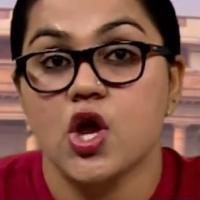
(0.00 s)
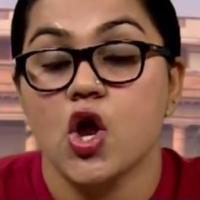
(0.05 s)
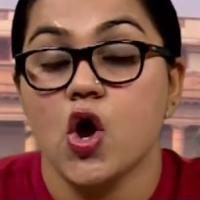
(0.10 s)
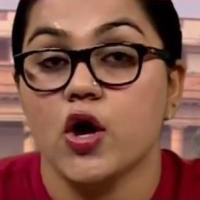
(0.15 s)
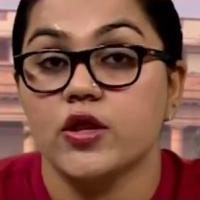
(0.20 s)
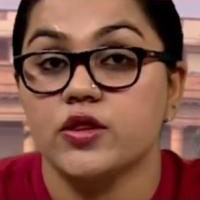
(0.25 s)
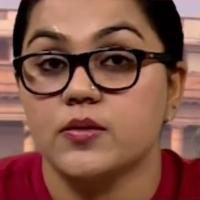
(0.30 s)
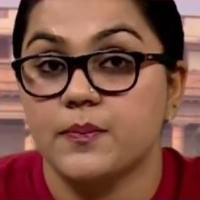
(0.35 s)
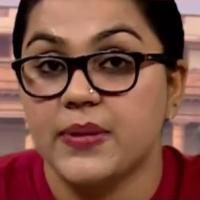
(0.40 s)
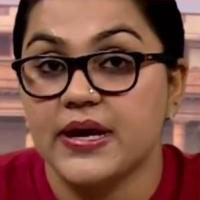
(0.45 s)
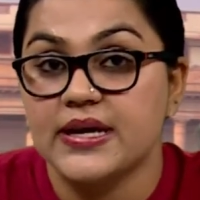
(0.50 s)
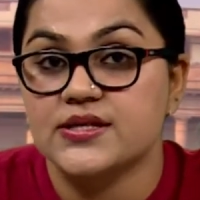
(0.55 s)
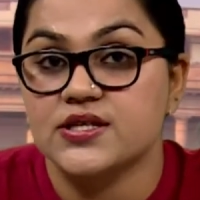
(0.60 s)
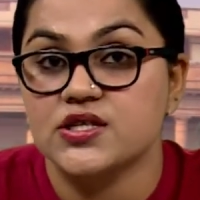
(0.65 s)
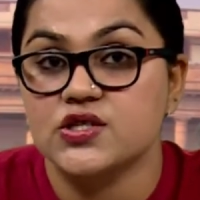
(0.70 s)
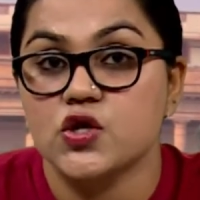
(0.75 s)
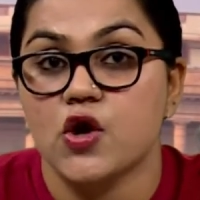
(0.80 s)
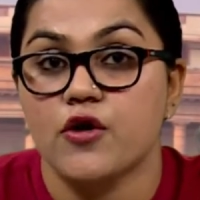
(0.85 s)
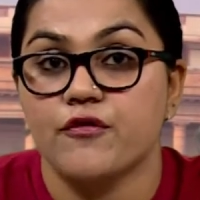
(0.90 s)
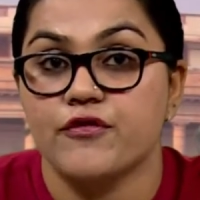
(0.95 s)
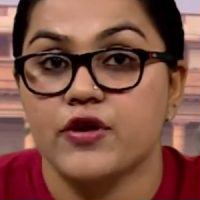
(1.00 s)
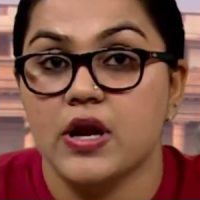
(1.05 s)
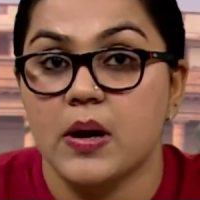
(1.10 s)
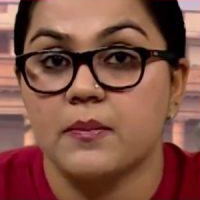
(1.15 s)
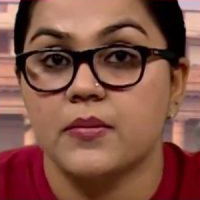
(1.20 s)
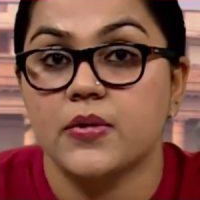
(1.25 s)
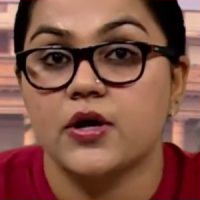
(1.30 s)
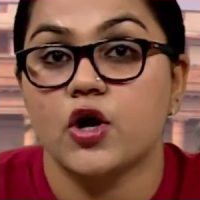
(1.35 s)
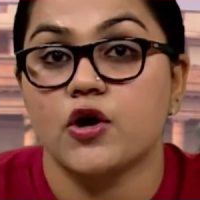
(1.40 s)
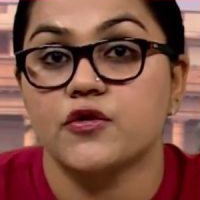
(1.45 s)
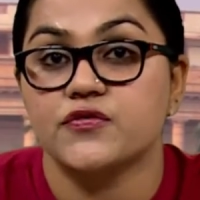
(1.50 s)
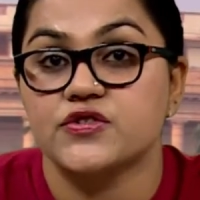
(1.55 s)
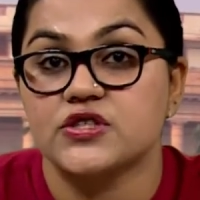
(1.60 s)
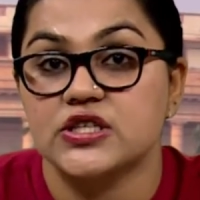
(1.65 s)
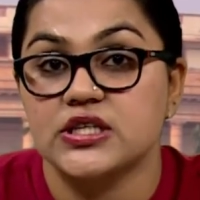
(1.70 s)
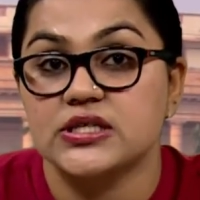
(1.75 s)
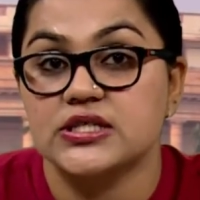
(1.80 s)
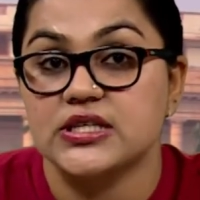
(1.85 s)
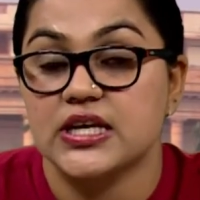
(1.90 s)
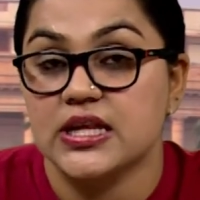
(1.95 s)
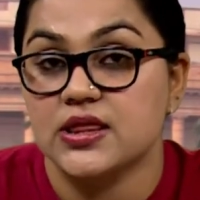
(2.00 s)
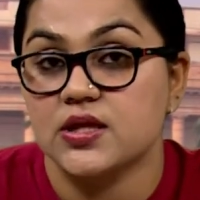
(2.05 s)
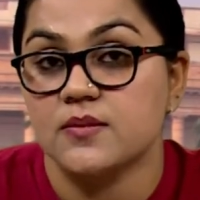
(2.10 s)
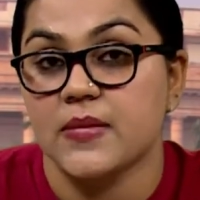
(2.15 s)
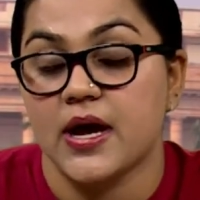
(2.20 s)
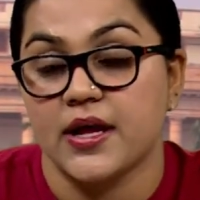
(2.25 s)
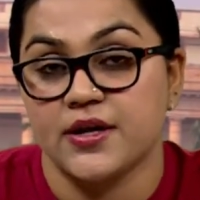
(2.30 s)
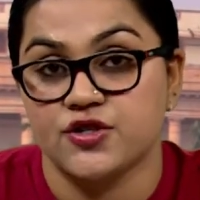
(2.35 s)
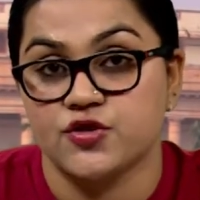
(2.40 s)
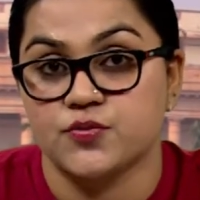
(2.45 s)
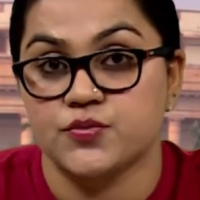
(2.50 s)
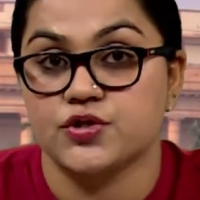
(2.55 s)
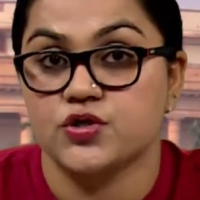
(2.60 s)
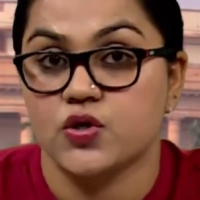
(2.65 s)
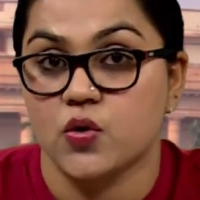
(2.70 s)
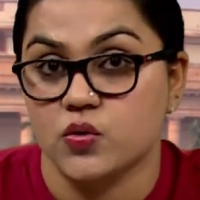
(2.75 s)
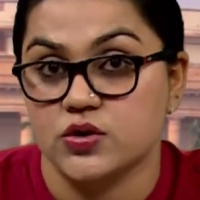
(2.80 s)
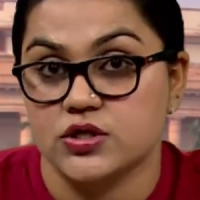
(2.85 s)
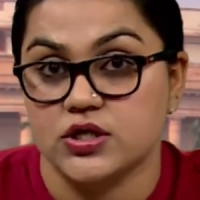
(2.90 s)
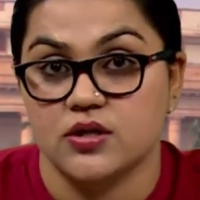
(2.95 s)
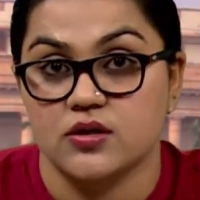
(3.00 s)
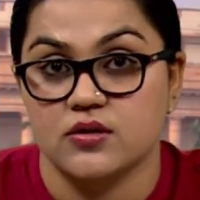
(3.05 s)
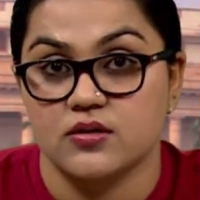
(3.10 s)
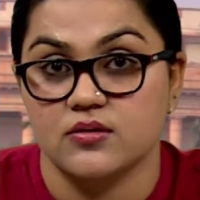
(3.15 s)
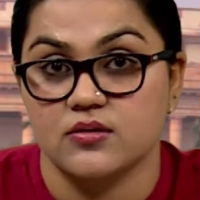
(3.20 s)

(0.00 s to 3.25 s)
on the basis of number of seats in the management quota.